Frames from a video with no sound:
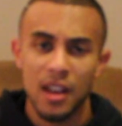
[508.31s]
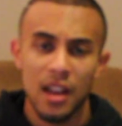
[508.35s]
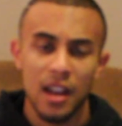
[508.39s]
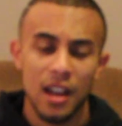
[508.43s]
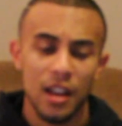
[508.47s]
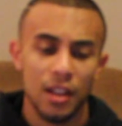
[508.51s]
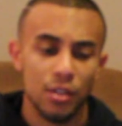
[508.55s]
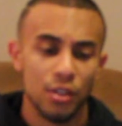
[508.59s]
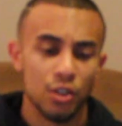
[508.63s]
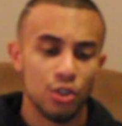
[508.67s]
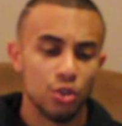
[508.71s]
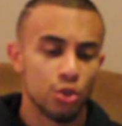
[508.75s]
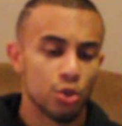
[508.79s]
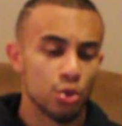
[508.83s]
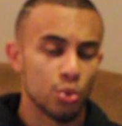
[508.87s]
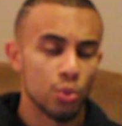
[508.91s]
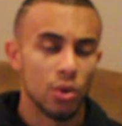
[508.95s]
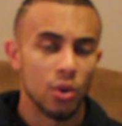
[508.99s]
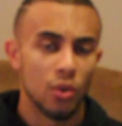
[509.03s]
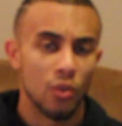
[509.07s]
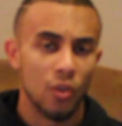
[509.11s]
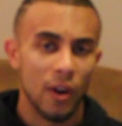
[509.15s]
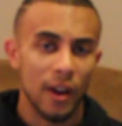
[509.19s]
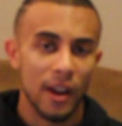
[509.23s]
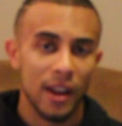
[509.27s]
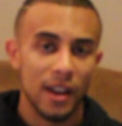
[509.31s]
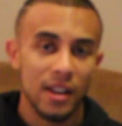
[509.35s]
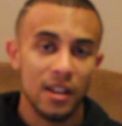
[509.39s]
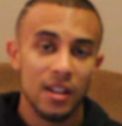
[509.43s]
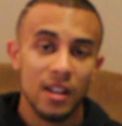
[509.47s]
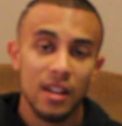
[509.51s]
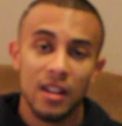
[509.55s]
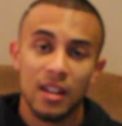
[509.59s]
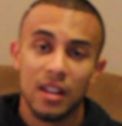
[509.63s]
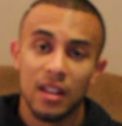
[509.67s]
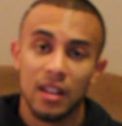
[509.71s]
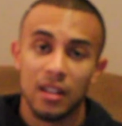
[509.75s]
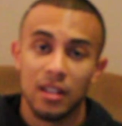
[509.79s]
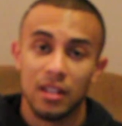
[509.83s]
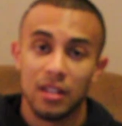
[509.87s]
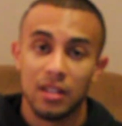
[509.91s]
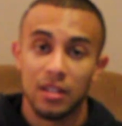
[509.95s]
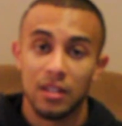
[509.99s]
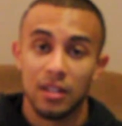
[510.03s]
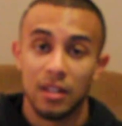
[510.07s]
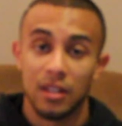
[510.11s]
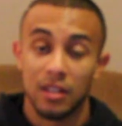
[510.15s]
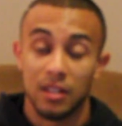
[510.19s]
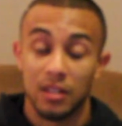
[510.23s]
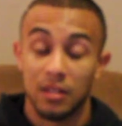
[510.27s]
and then threw a right
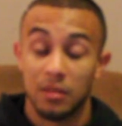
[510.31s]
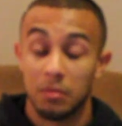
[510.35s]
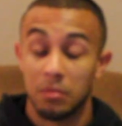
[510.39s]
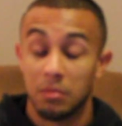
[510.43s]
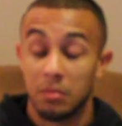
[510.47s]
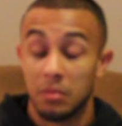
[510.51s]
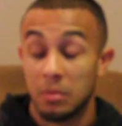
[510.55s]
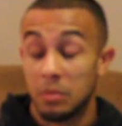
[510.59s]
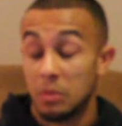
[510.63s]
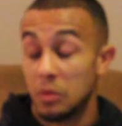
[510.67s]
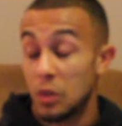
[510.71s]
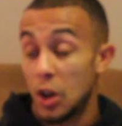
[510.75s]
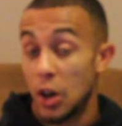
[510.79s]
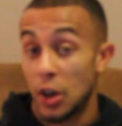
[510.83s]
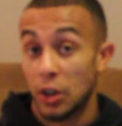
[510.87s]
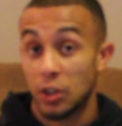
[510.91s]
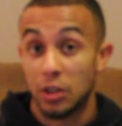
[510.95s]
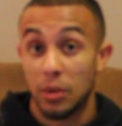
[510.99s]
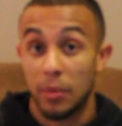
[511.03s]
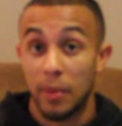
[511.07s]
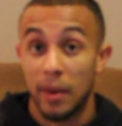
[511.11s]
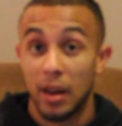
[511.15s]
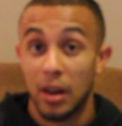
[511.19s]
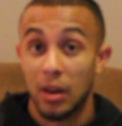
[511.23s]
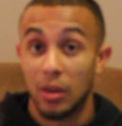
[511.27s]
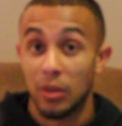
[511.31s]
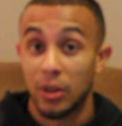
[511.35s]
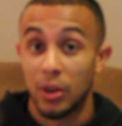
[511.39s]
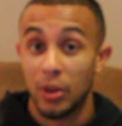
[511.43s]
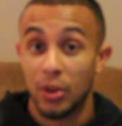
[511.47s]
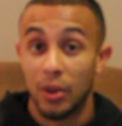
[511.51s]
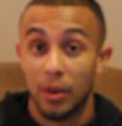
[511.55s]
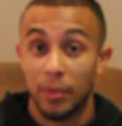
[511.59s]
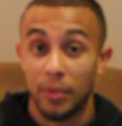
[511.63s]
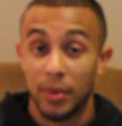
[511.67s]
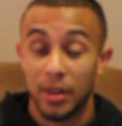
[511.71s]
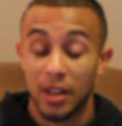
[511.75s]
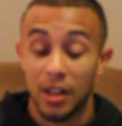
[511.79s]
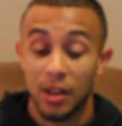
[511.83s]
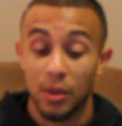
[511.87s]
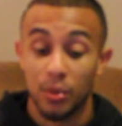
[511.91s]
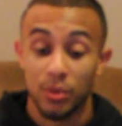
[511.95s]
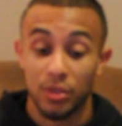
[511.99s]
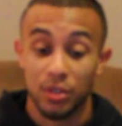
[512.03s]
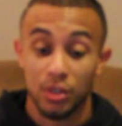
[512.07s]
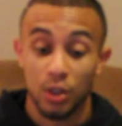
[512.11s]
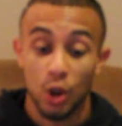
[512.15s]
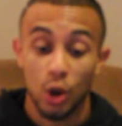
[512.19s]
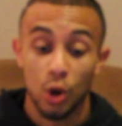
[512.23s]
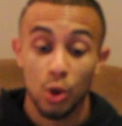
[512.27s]
and knocked him out. I mean, it
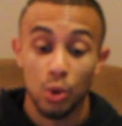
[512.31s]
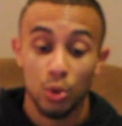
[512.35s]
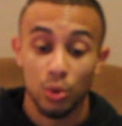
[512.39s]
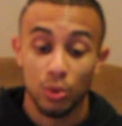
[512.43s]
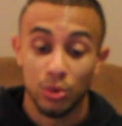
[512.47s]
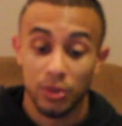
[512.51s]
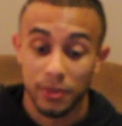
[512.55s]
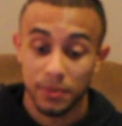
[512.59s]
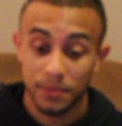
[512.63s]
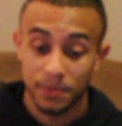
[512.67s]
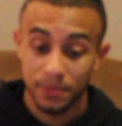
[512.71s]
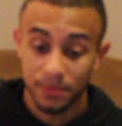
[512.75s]
was cold.